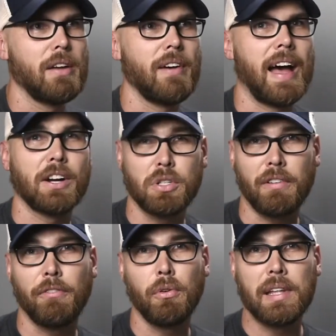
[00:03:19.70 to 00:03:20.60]
of actually
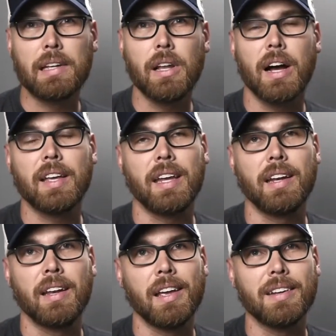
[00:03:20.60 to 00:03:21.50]
fully
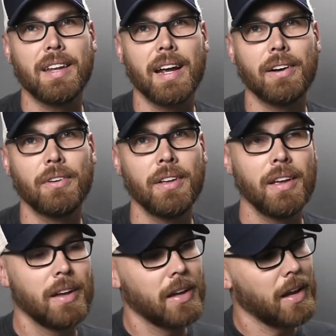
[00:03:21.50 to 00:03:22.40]
locking it down.
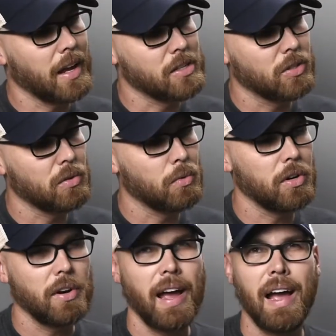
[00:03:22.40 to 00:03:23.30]
And so I
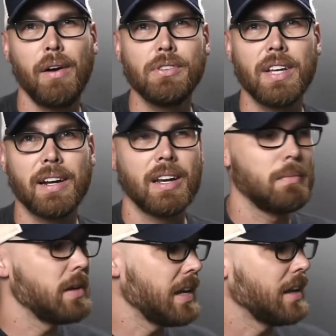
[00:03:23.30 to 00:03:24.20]
wondered, how is that going to
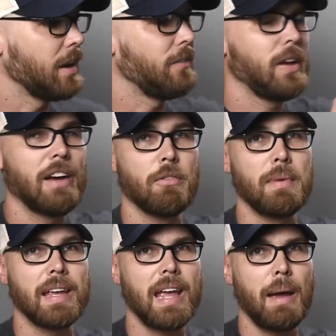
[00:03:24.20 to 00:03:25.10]
be if you have a
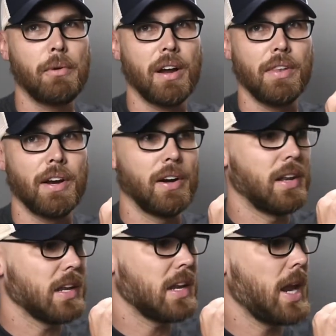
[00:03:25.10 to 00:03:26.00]
big camera on there
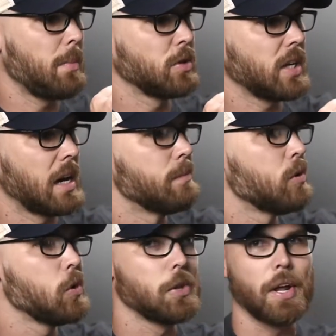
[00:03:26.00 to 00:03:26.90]
and the camera's kind of
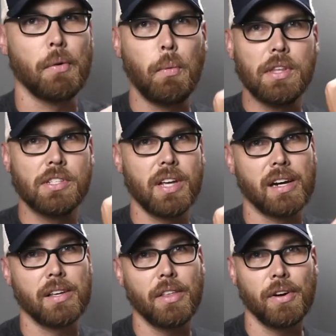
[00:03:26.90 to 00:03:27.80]
pulling on one side
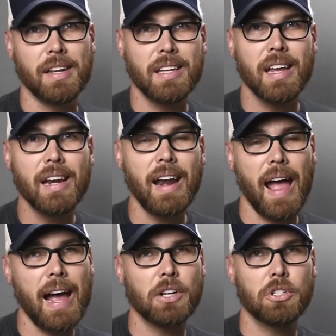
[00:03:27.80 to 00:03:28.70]
or the other, and can it
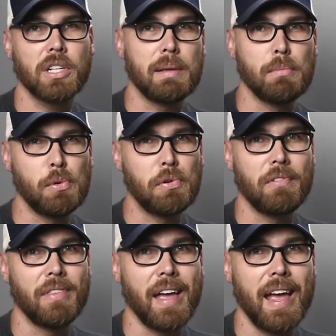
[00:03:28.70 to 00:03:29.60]
actually
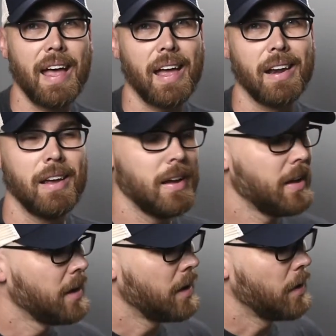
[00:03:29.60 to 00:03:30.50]
move the head
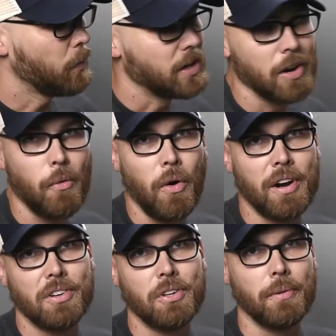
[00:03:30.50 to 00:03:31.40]
when you don't want
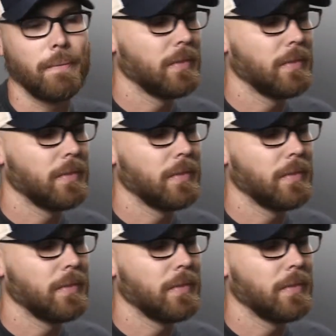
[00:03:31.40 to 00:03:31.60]
it to?